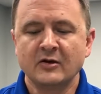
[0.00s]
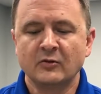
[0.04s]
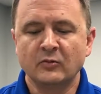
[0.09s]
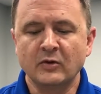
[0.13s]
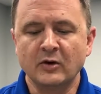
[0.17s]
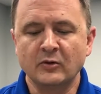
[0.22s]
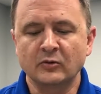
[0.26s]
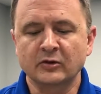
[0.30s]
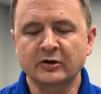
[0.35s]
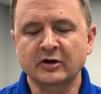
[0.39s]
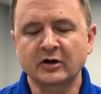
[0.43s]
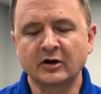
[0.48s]

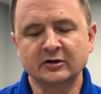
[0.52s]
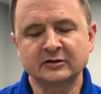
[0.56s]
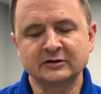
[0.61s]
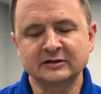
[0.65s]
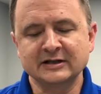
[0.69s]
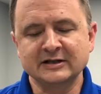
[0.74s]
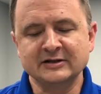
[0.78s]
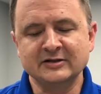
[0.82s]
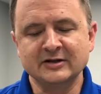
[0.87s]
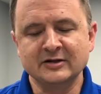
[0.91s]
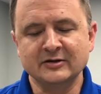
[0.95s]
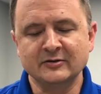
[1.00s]
what we're
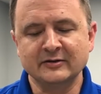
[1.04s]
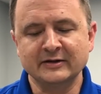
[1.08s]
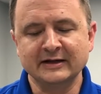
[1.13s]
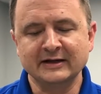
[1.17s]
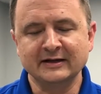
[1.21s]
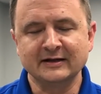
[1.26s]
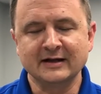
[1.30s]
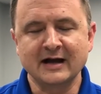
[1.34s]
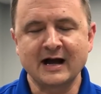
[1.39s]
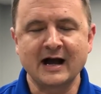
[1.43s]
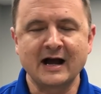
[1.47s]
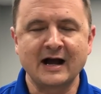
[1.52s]
currently
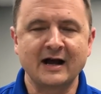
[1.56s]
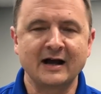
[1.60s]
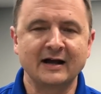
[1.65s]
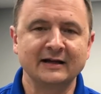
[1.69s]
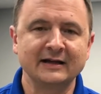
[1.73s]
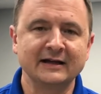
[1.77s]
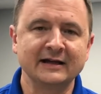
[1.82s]
doing uh,